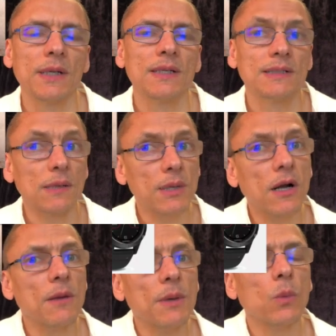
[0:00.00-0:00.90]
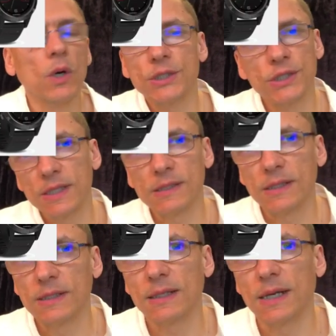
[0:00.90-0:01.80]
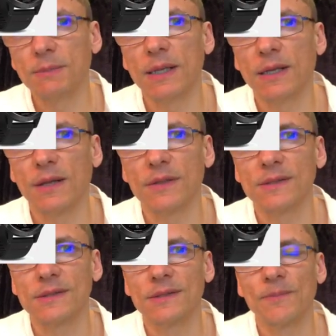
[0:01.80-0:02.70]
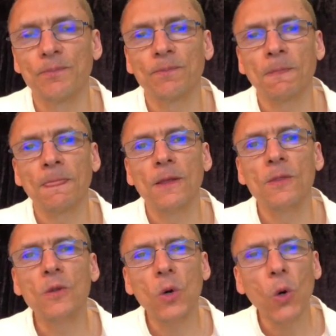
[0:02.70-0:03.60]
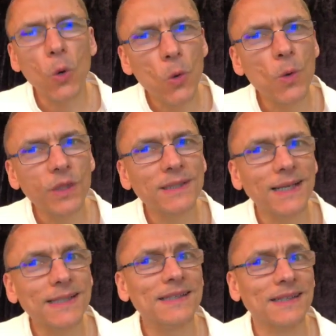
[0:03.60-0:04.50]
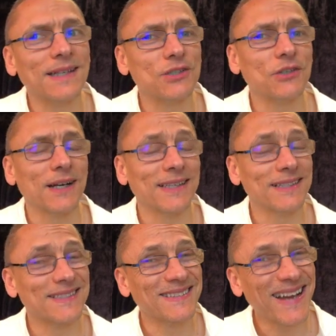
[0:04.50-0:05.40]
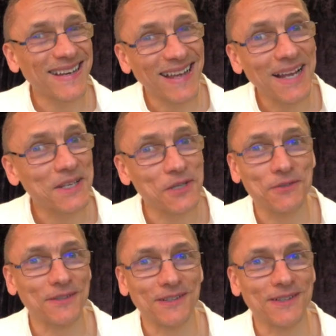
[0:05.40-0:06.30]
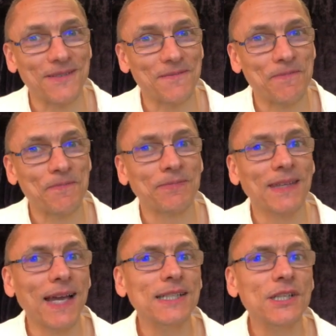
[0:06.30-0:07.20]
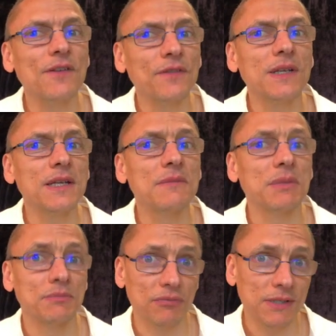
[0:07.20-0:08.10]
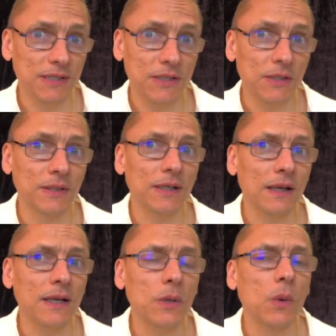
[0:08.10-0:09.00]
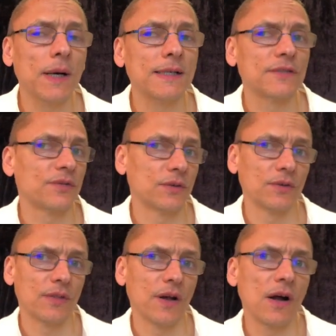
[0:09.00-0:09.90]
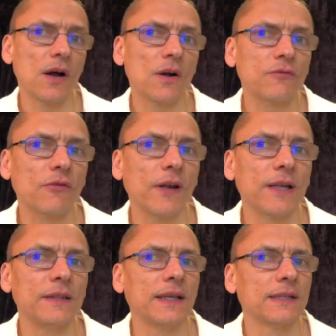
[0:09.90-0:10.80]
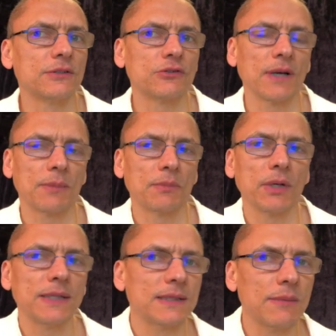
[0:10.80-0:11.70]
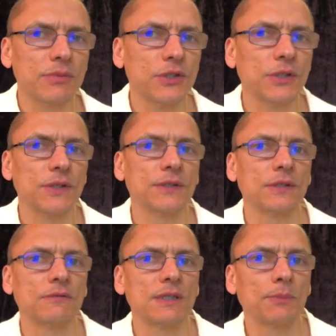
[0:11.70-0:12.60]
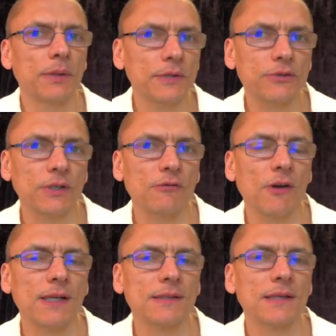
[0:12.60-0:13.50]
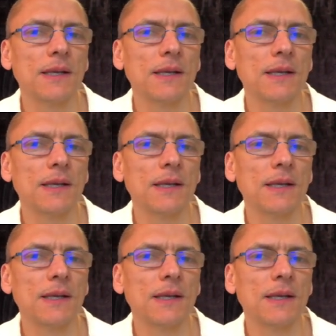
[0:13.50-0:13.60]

some Garmin watches and many others. Not all the data they track is that accurate though. The HRV can be pretty good, and likewise for the heart rate, they can track body temperatures and respiratory rates.